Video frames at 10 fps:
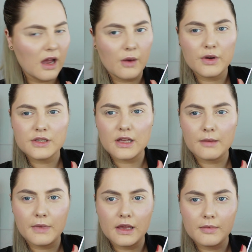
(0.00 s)
I wish
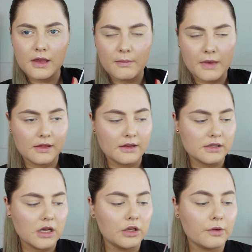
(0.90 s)
that Makeup Geek made
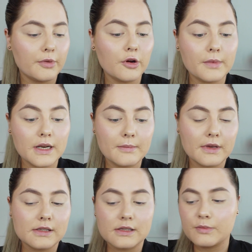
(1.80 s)
this color permanent
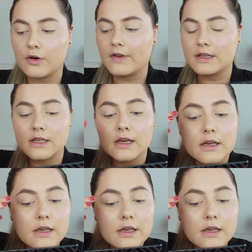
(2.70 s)
because it's perfect.